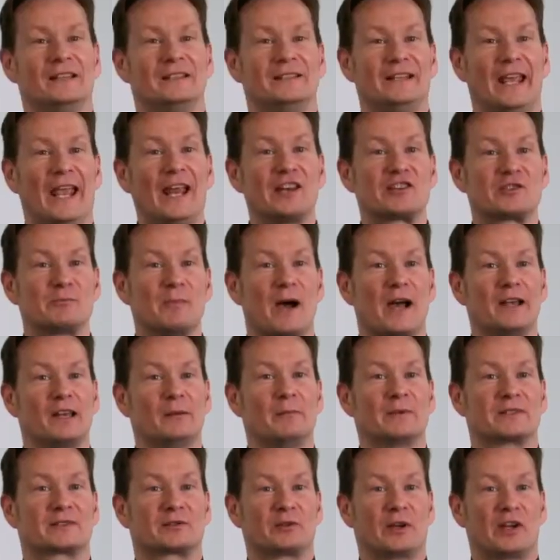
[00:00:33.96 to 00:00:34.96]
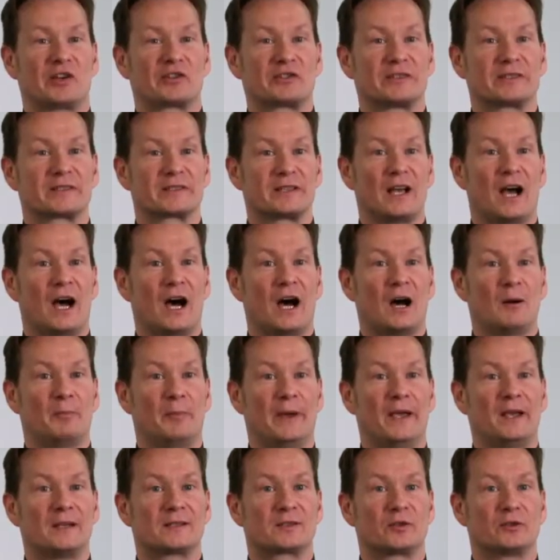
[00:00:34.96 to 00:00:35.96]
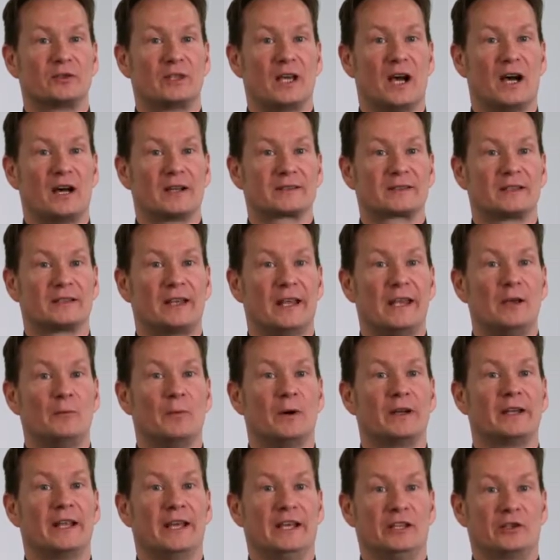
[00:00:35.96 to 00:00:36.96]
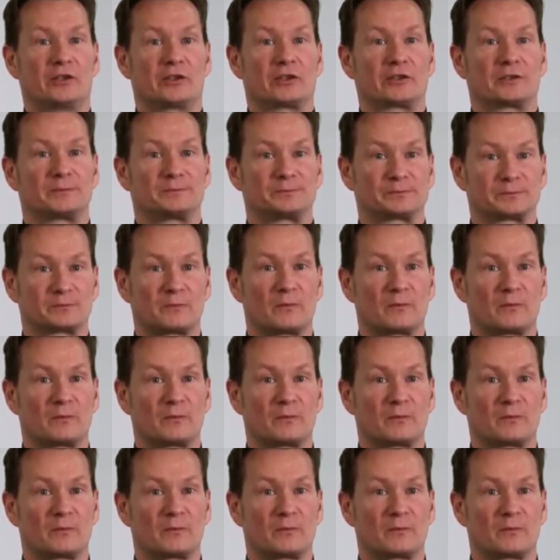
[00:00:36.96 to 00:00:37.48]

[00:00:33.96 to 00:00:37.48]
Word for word: The HMI demonstrations are based on the RZ/A1H